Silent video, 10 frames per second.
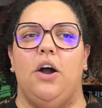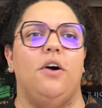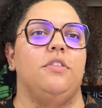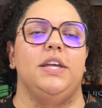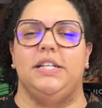
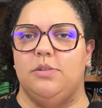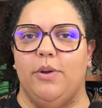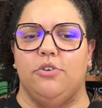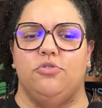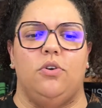all things
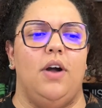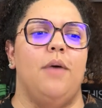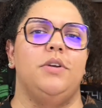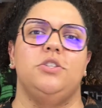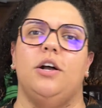spiritual. I
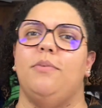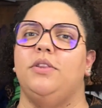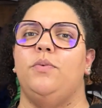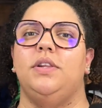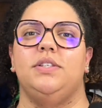want to talk about
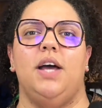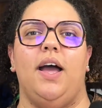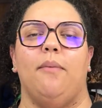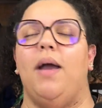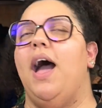the Wheel of
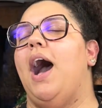Time.